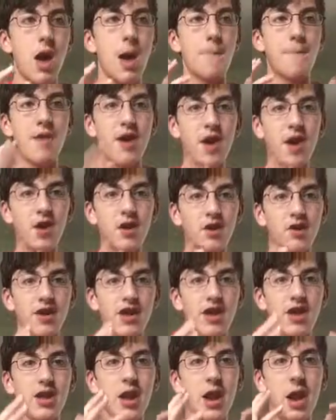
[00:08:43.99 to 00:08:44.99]

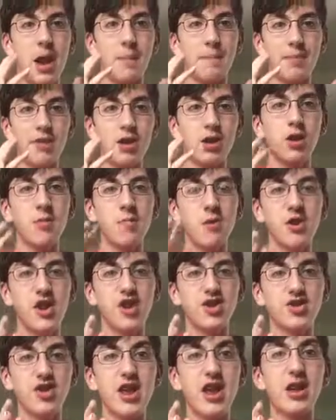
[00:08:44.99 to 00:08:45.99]
apparently um, Peter and
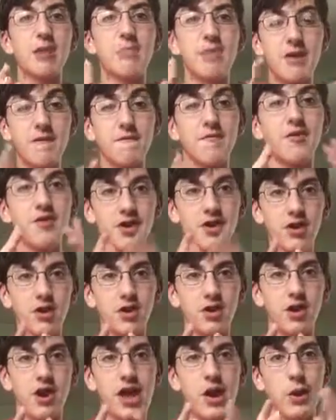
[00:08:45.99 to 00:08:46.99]
Mary Jane meet for dinner.